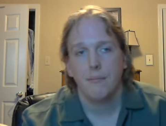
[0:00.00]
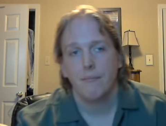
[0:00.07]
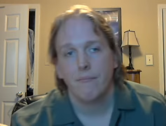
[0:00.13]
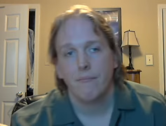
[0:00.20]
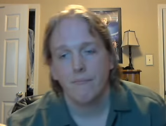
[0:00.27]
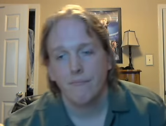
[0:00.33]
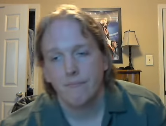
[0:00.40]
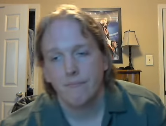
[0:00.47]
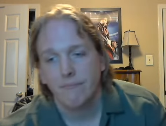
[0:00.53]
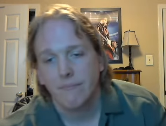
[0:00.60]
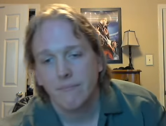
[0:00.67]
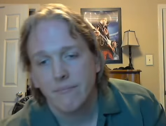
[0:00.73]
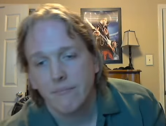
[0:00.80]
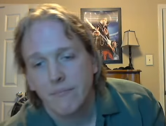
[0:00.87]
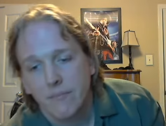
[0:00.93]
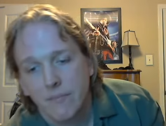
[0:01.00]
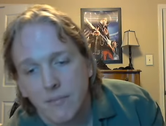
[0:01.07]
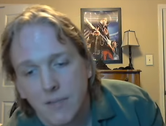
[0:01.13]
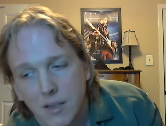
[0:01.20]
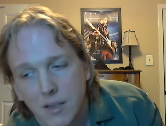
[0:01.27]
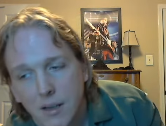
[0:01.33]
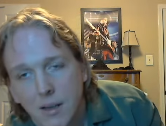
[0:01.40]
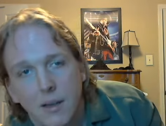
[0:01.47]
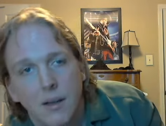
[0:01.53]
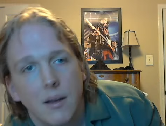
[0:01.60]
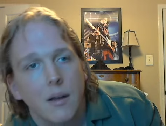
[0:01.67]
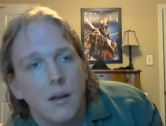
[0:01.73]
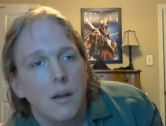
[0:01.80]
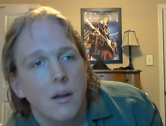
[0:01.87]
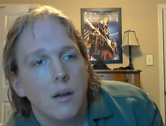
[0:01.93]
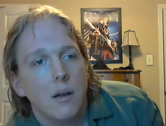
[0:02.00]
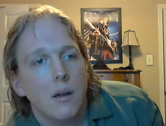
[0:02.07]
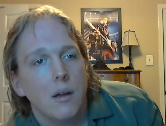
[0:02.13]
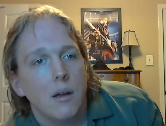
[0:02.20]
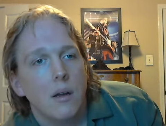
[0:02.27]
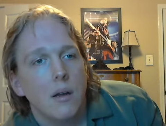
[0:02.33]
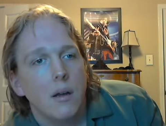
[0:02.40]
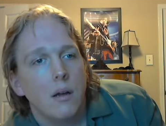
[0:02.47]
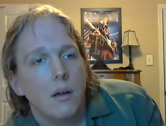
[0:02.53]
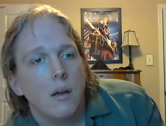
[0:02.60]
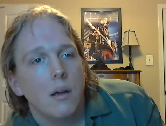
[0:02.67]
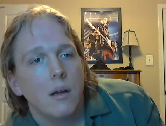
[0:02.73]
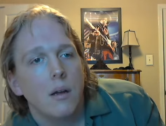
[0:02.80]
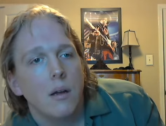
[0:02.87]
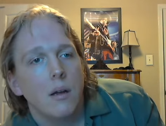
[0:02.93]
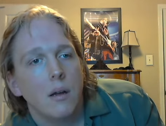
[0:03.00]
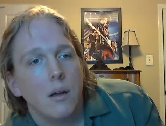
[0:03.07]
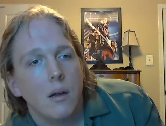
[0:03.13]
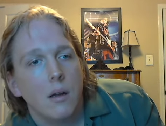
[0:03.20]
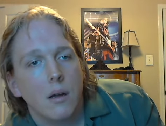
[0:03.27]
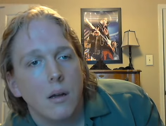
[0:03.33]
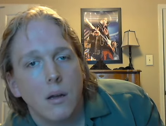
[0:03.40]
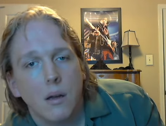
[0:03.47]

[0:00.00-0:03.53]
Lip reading: Nobody speaks.